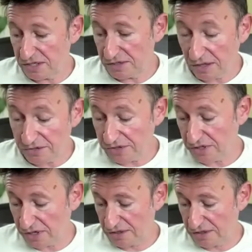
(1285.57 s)
Another thing
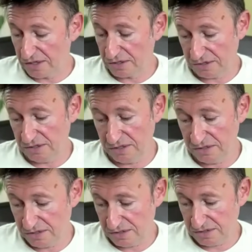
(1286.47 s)
that I think
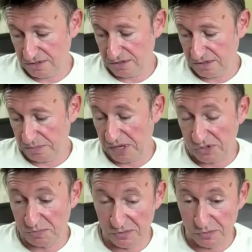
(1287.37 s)
is about
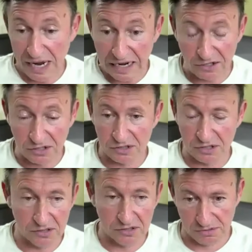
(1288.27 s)
to be
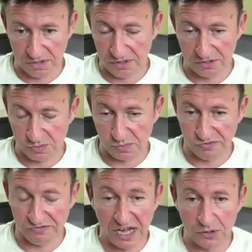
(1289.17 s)
radically, I think just
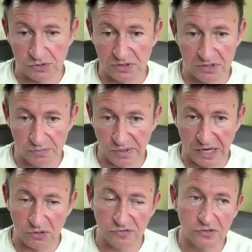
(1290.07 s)
profoundly
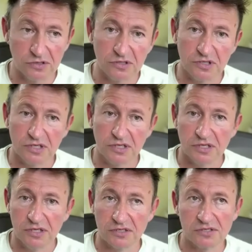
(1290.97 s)
powerful,
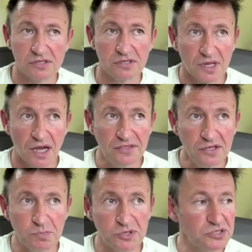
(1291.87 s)
is that I
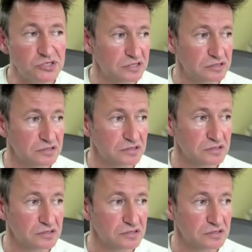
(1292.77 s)
think building